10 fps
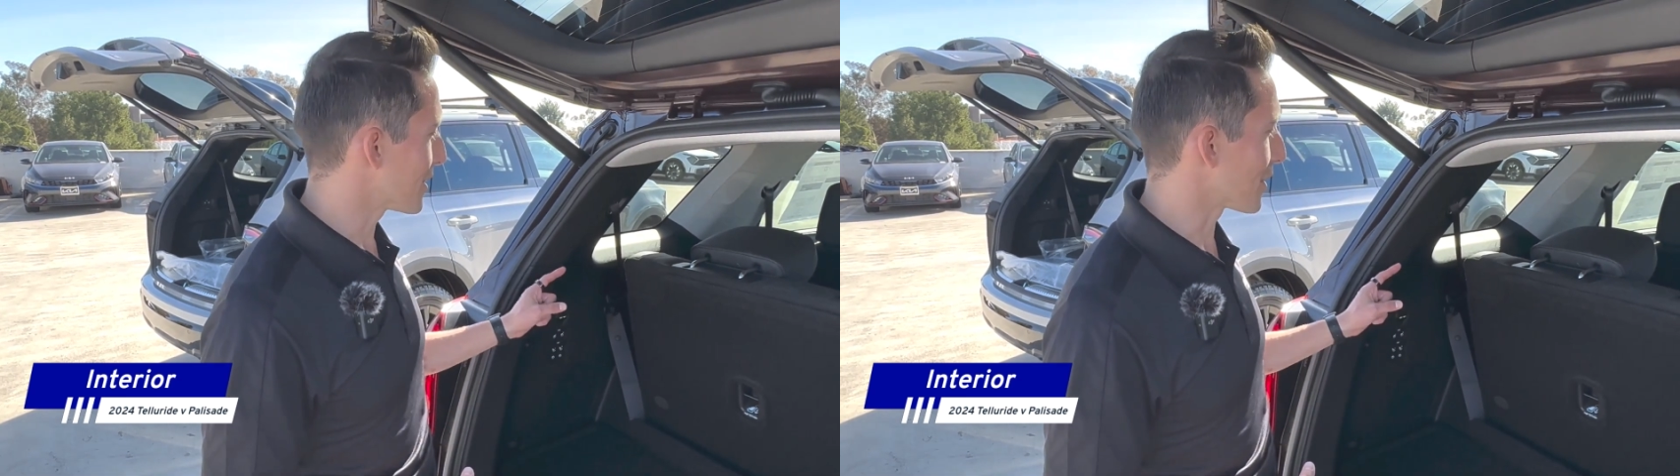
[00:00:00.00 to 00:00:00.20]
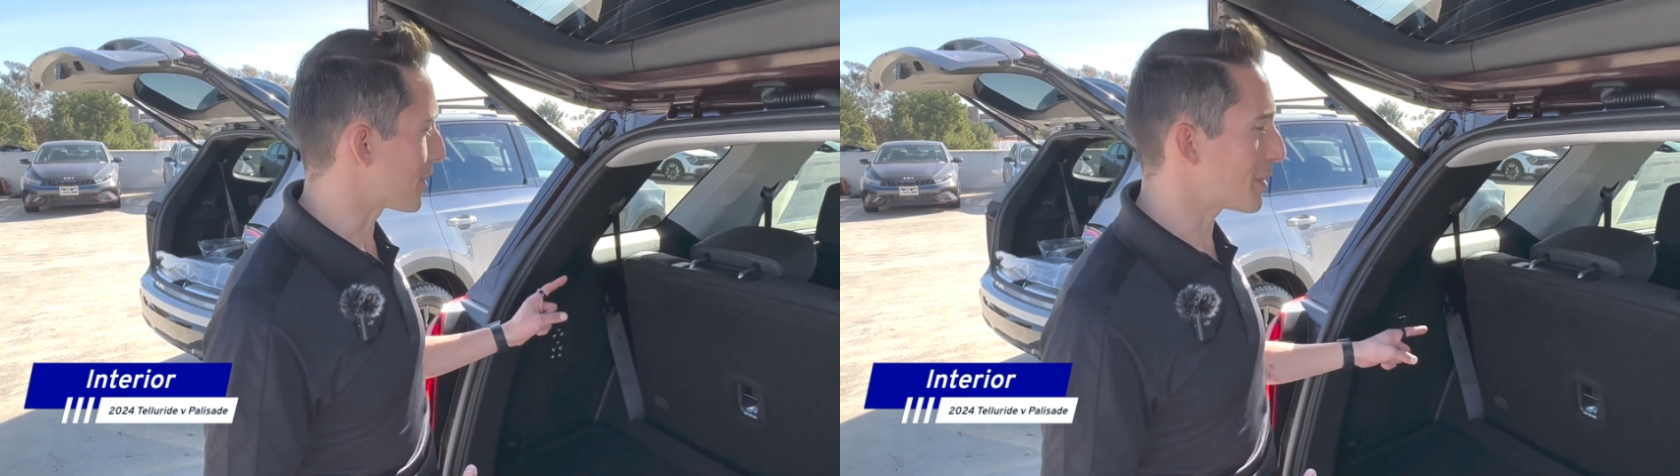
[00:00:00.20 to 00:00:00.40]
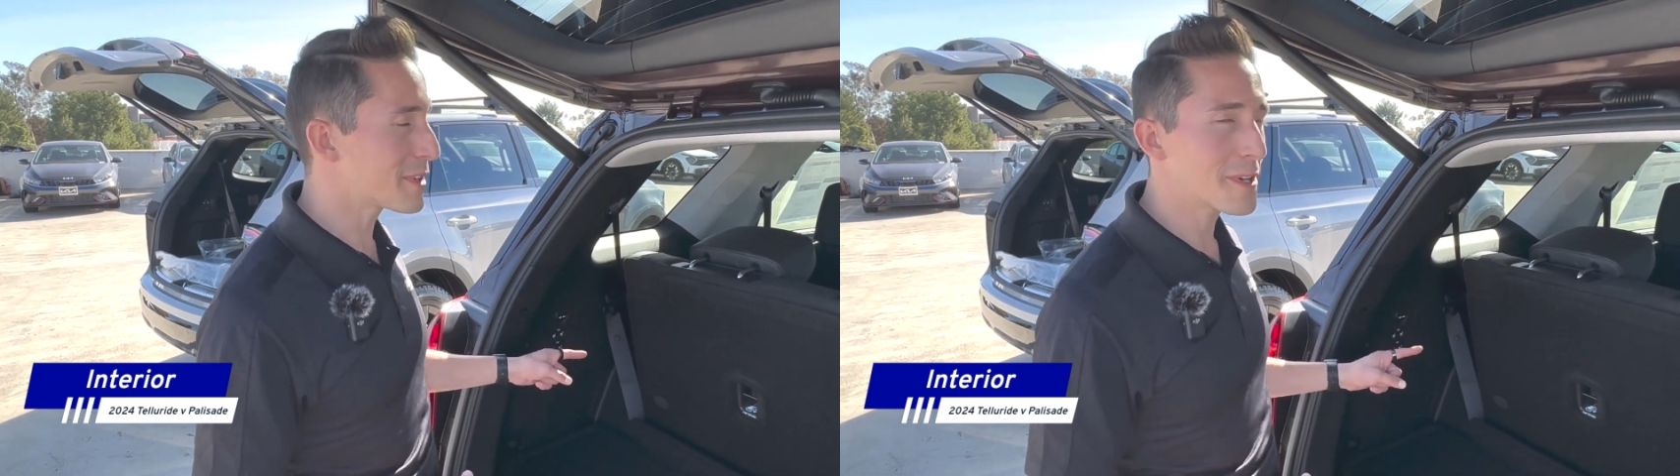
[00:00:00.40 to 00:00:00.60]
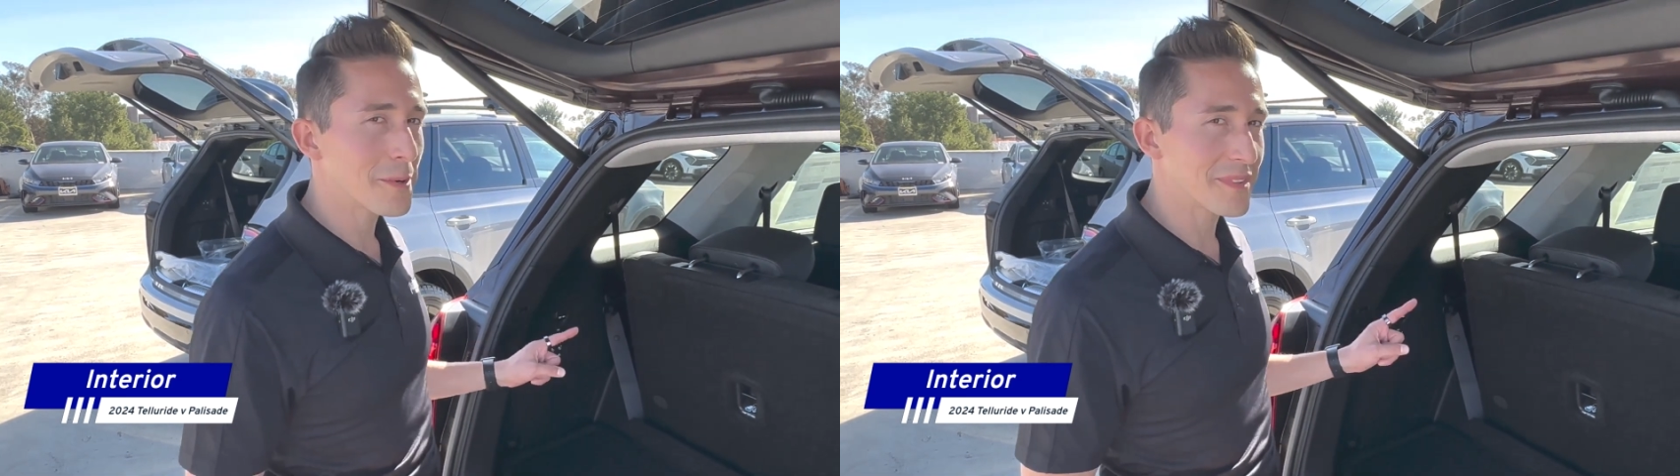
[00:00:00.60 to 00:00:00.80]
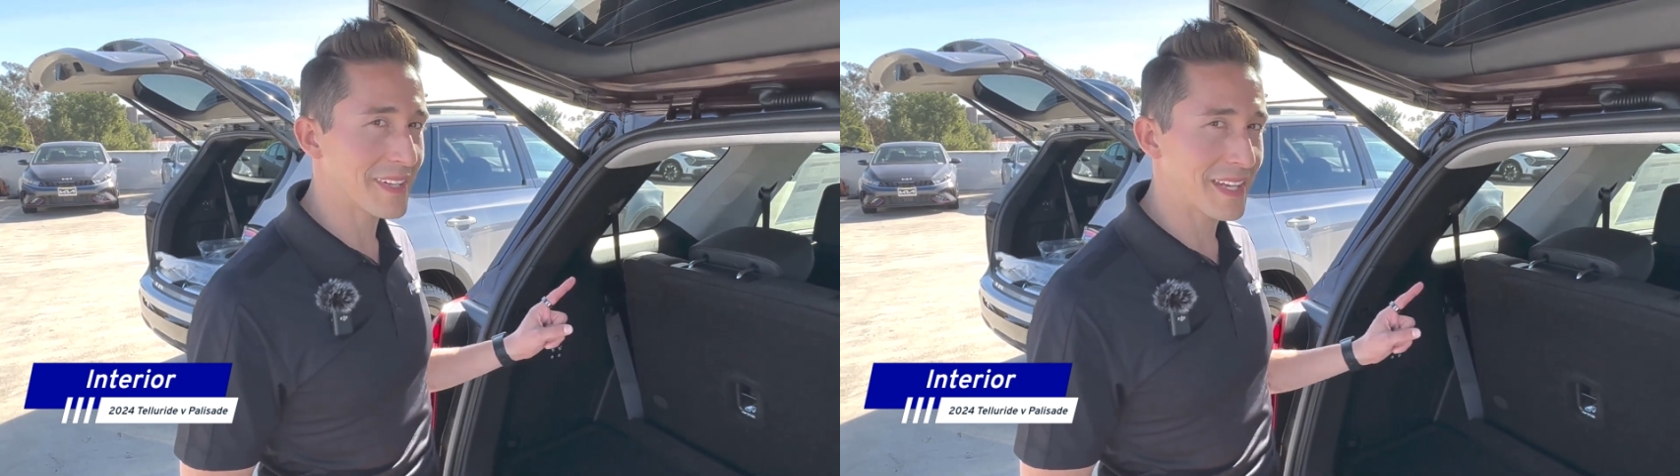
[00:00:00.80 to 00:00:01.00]
the third row
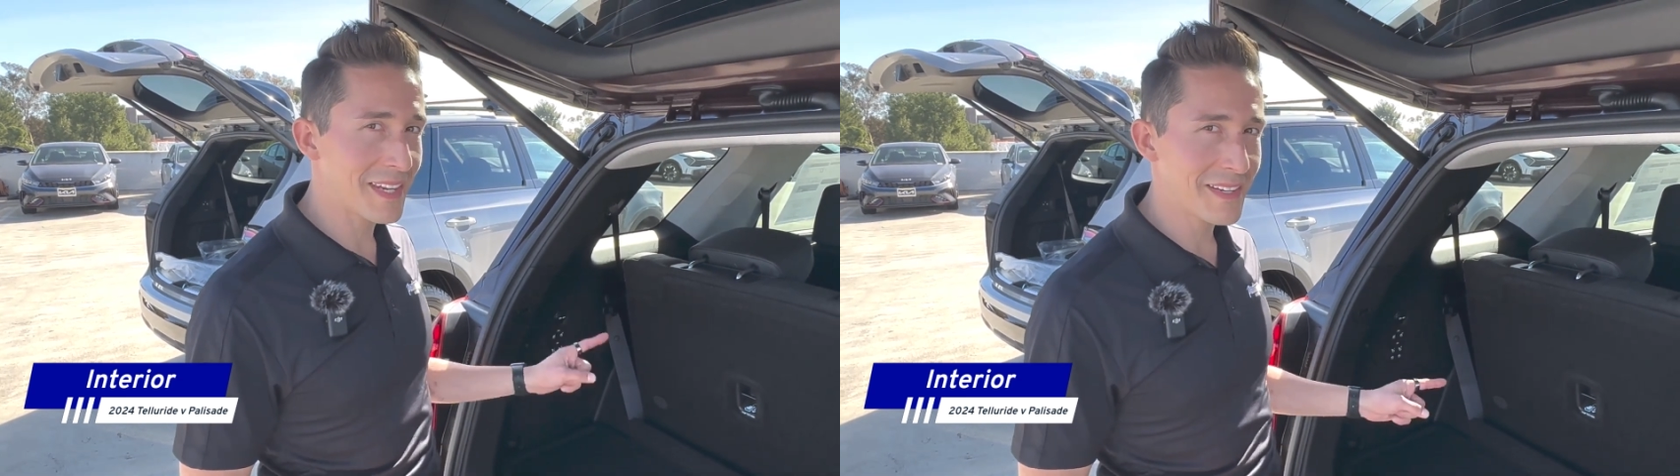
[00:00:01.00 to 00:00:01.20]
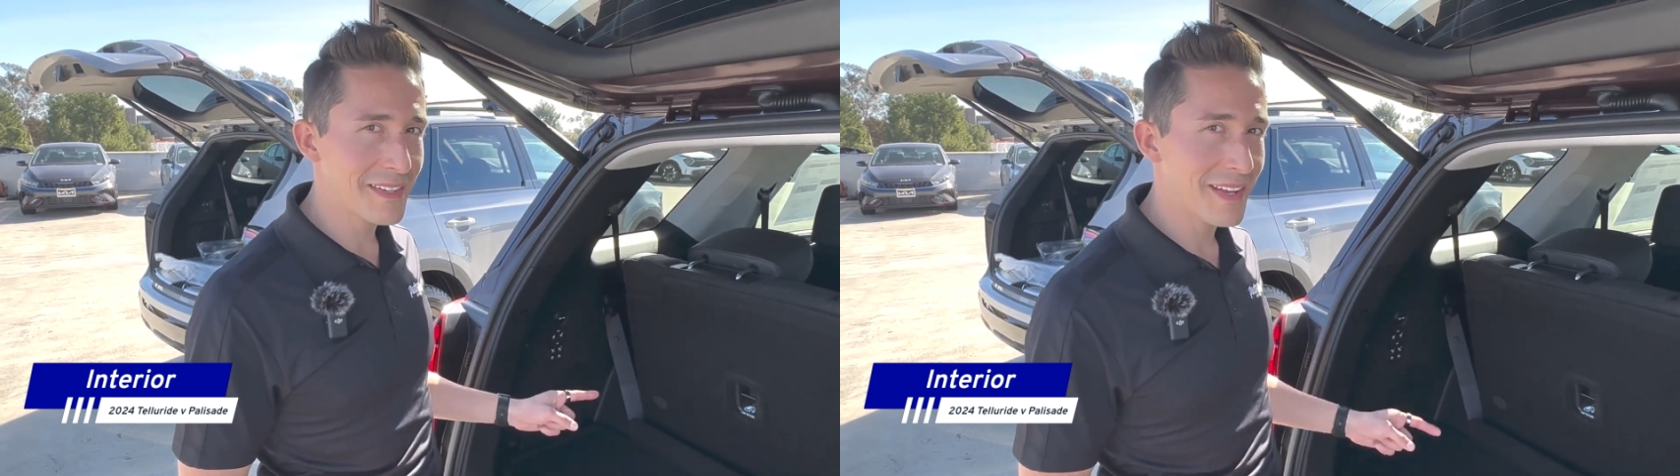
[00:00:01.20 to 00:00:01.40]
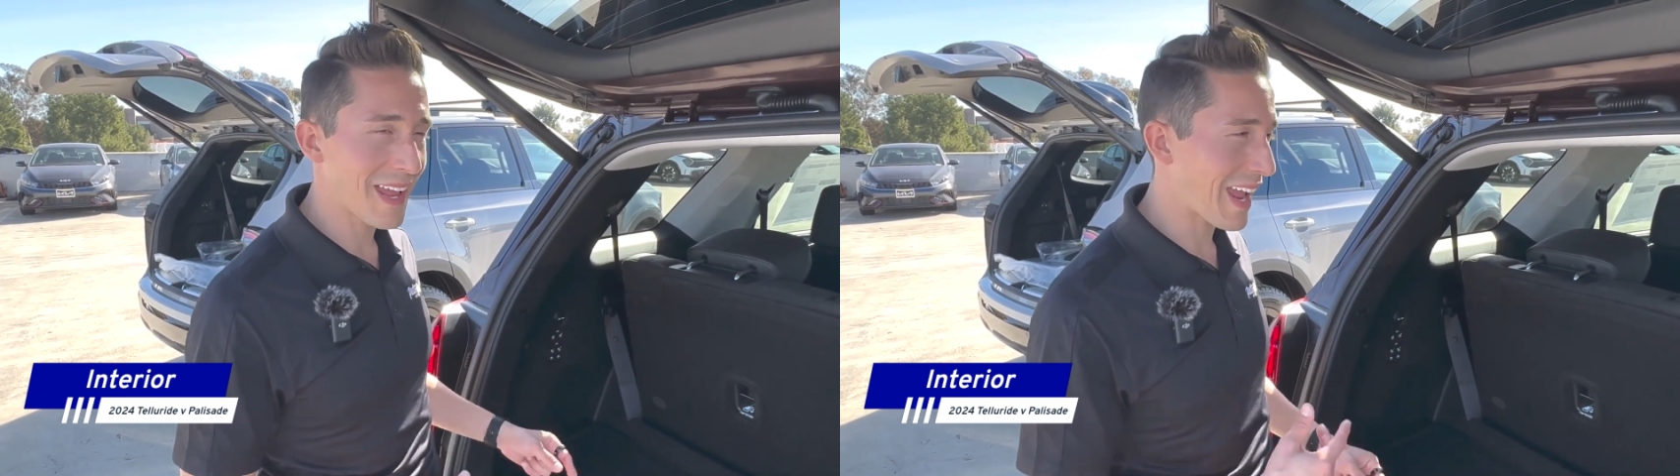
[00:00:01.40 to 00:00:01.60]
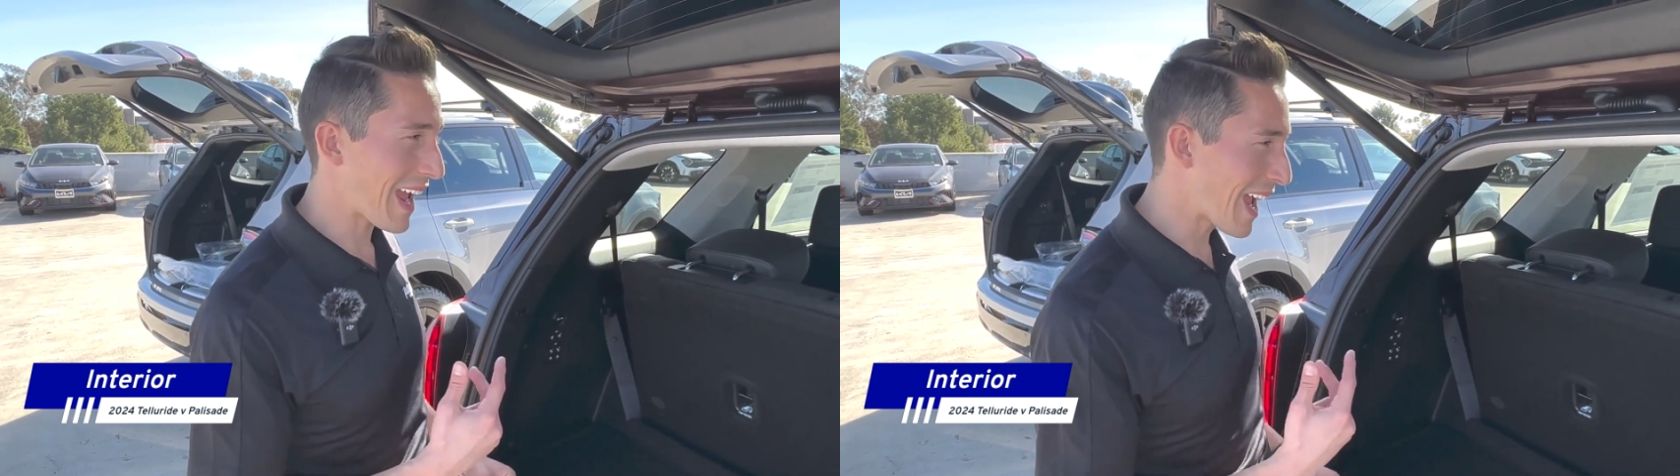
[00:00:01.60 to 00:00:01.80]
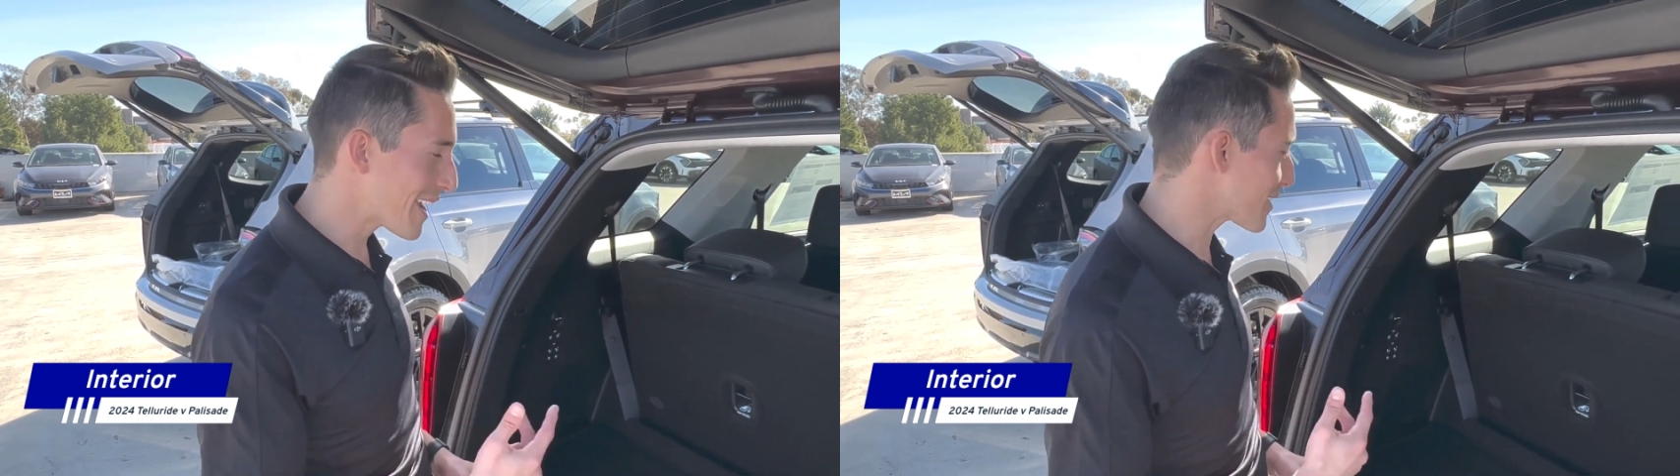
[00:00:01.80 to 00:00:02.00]
is heated
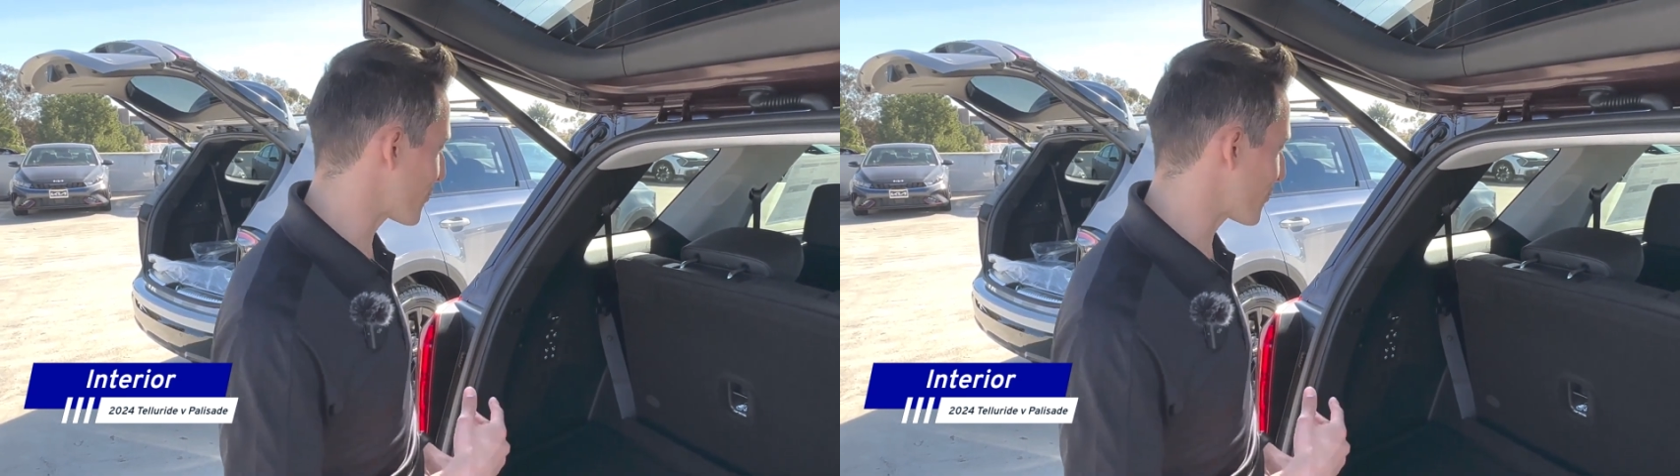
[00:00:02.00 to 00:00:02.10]
and it's